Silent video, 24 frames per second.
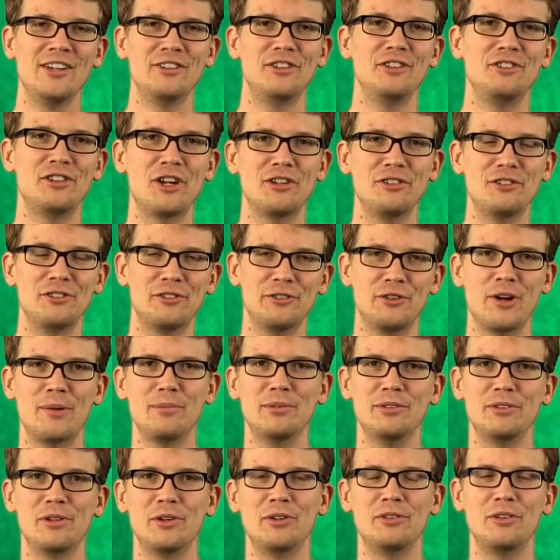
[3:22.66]
Suggestions for
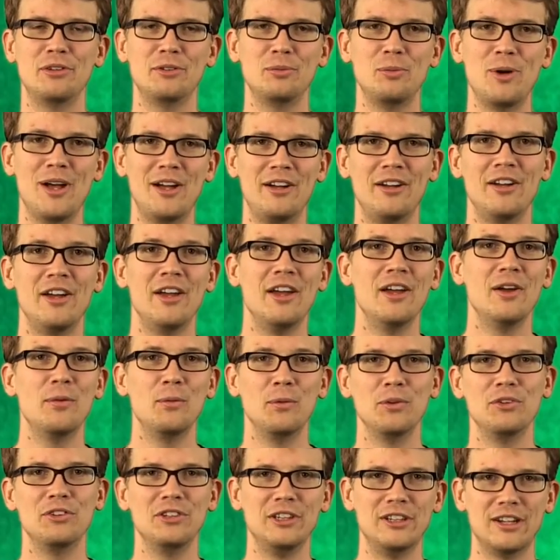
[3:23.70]
episodes as well,
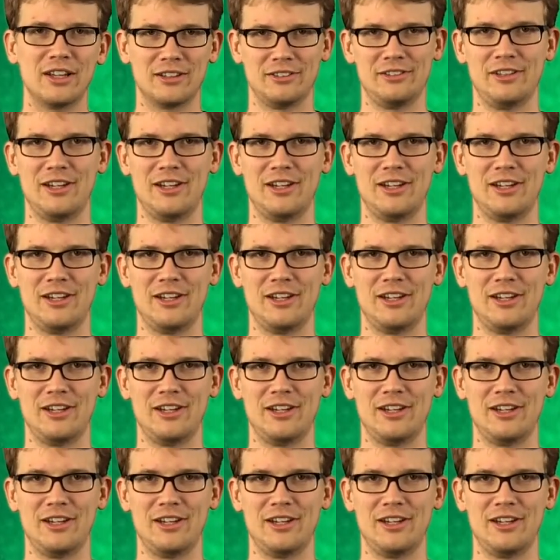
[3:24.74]
and we'll see you next